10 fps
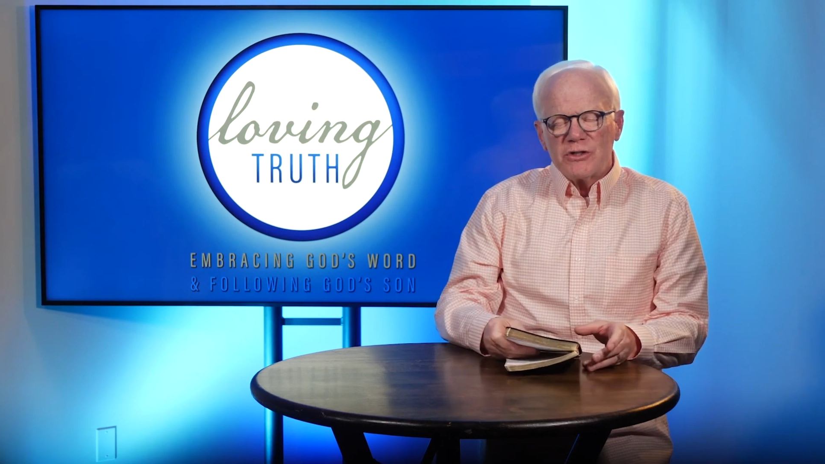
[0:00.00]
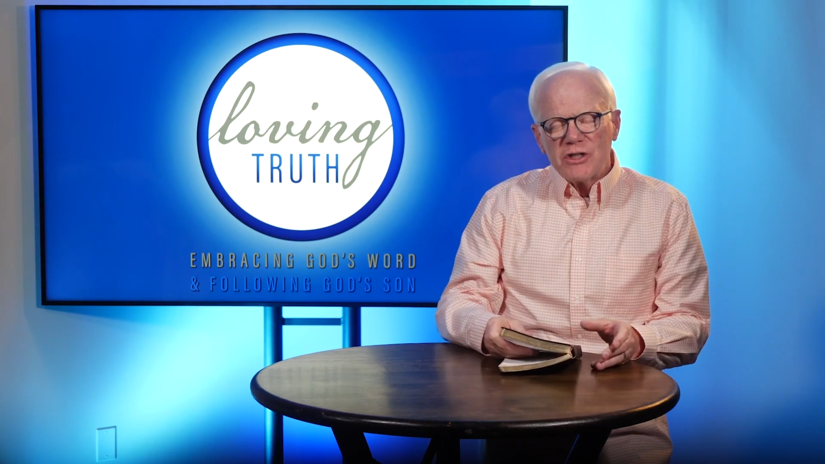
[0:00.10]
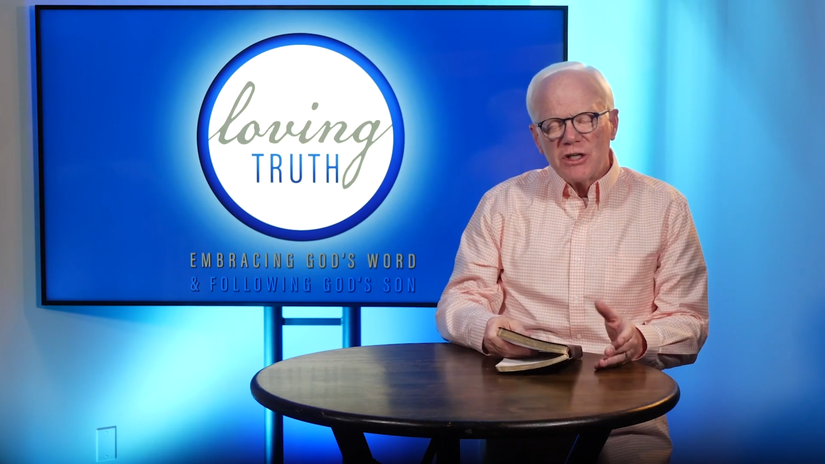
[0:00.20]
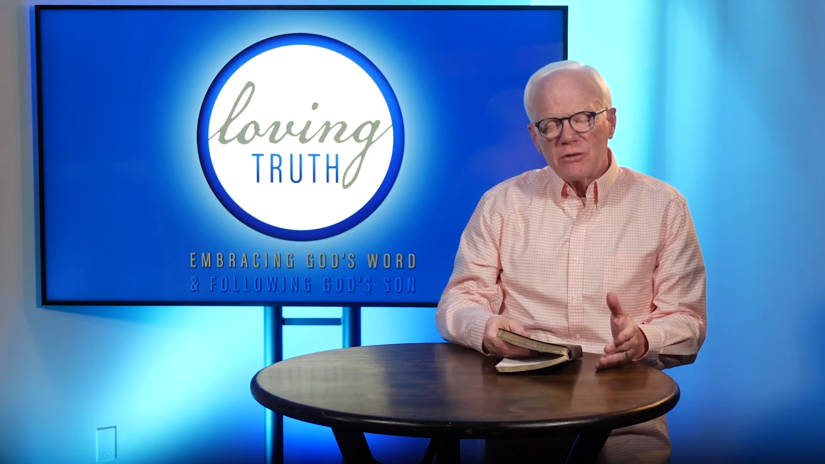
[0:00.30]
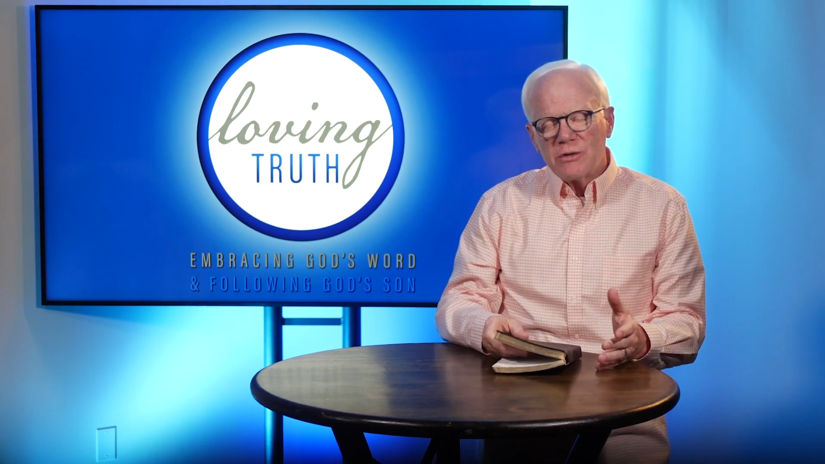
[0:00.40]
are
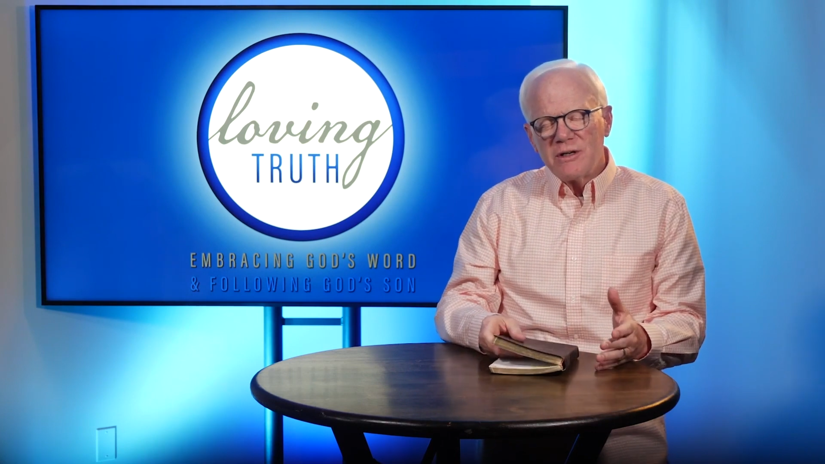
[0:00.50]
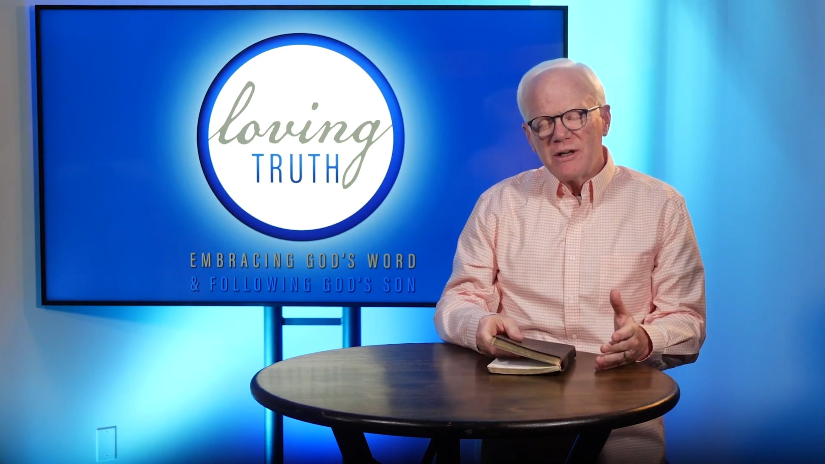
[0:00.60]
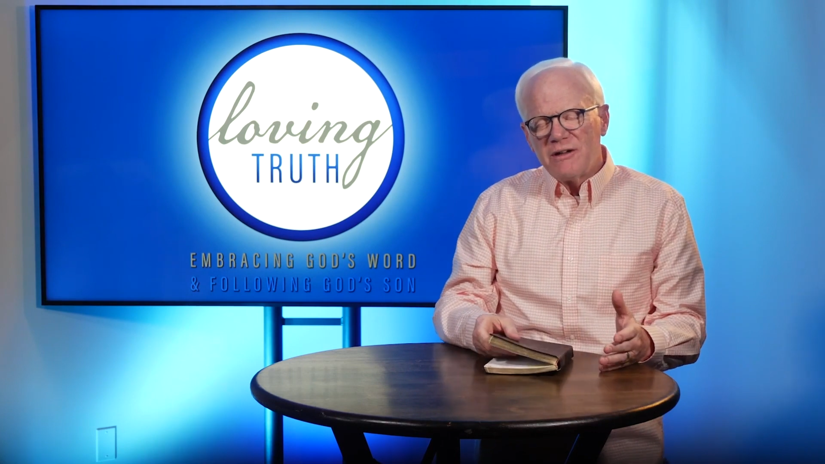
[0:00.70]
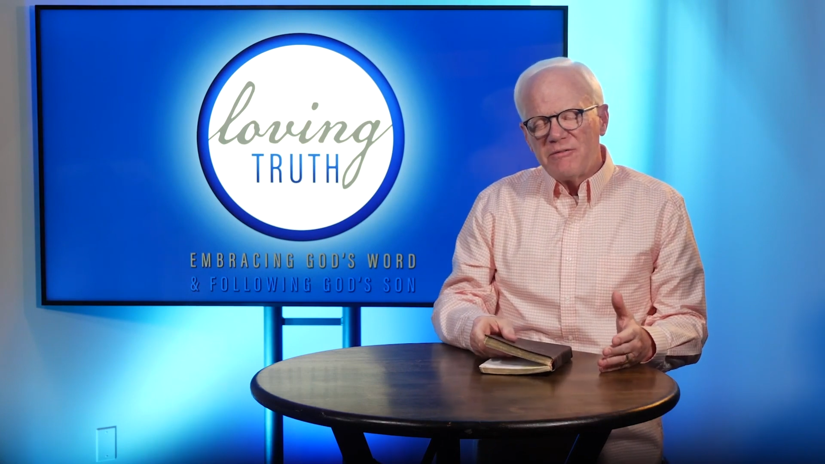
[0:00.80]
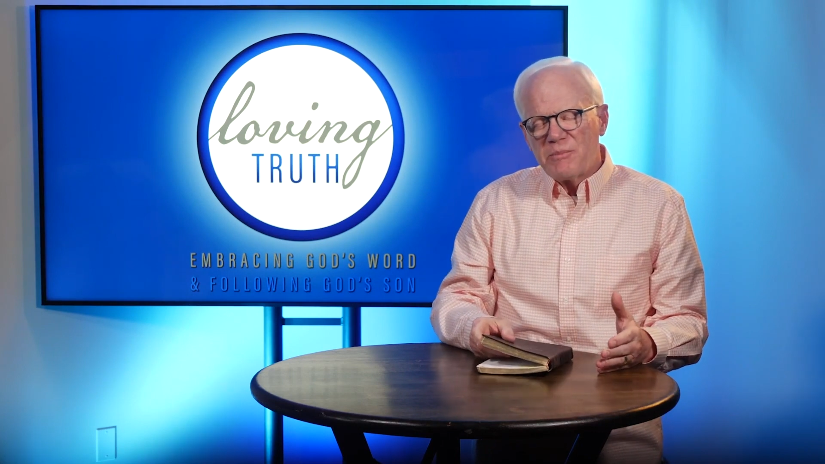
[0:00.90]

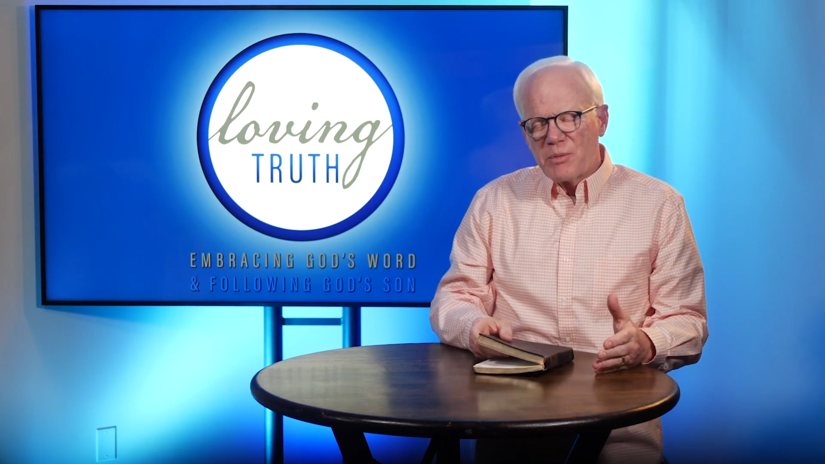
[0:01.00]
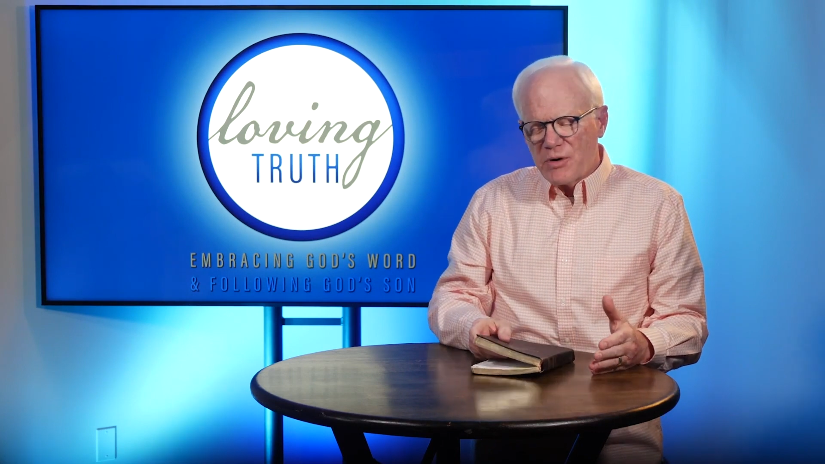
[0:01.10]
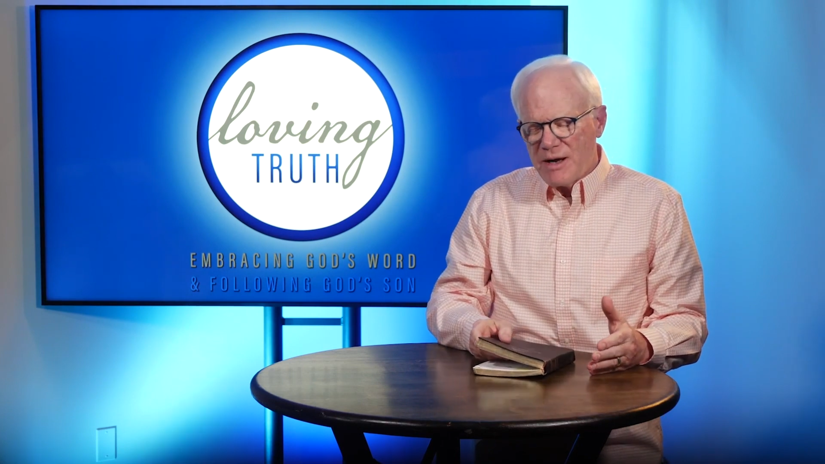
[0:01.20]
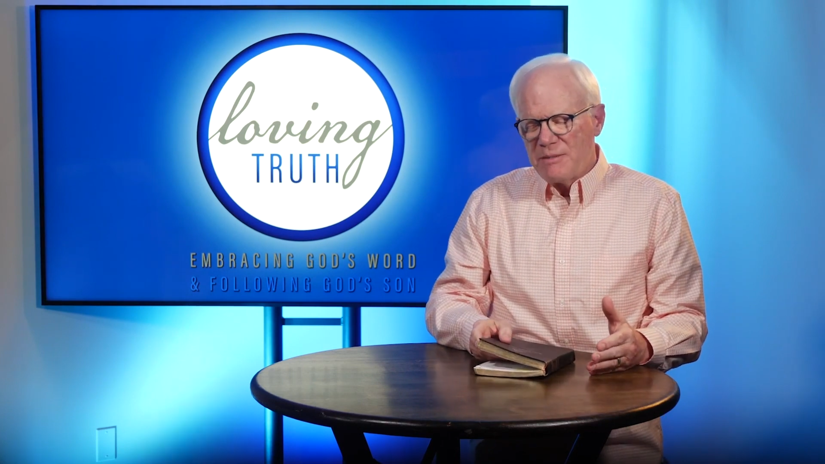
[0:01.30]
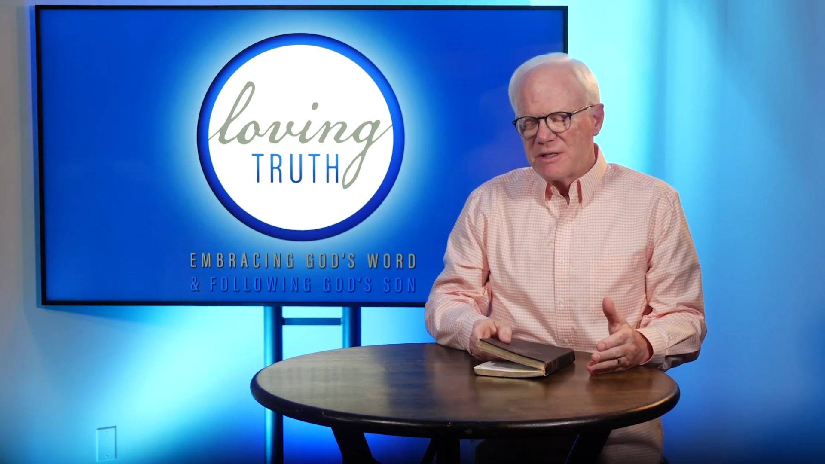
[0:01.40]
children of
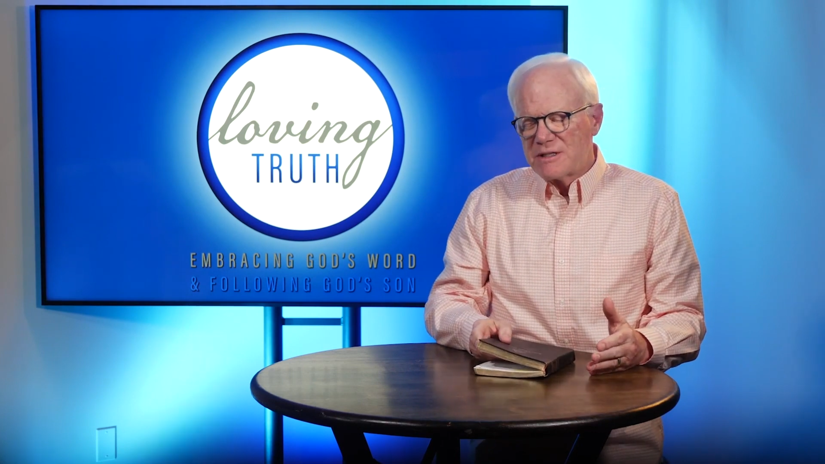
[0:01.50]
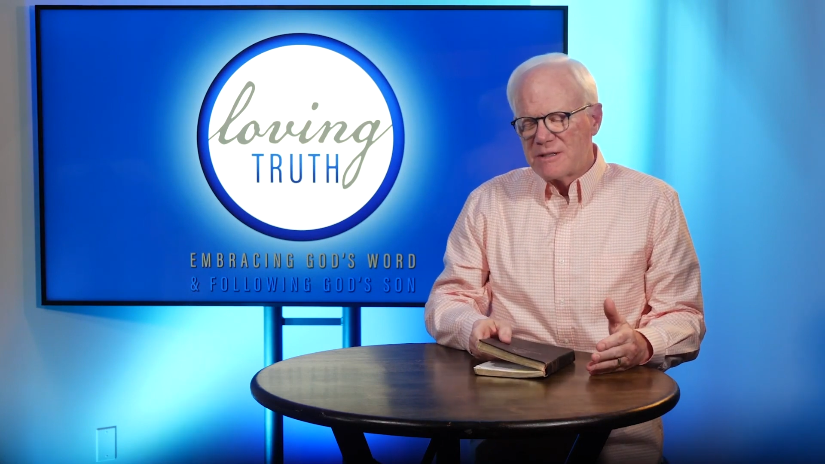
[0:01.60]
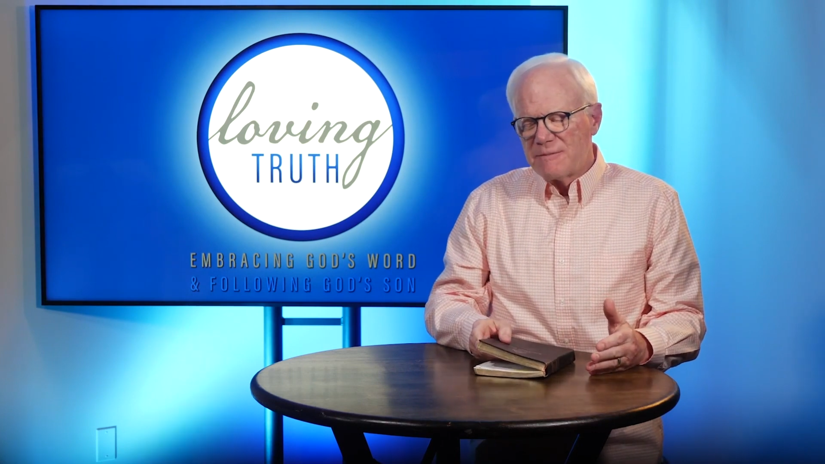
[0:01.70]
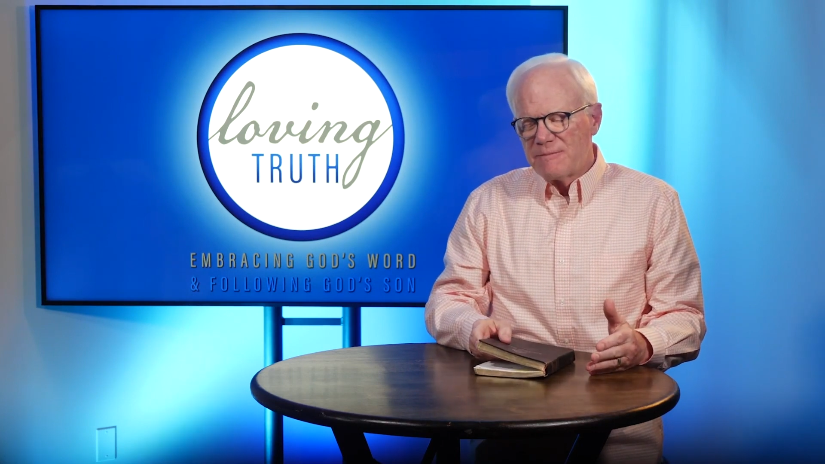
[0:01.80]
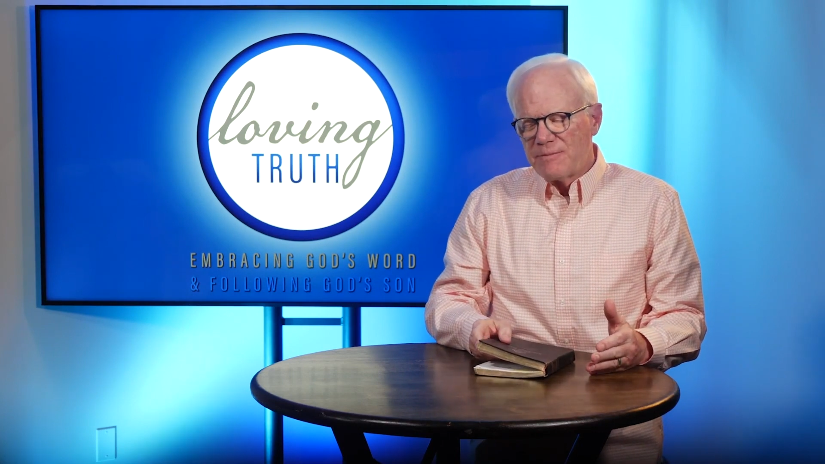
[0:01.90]
promise,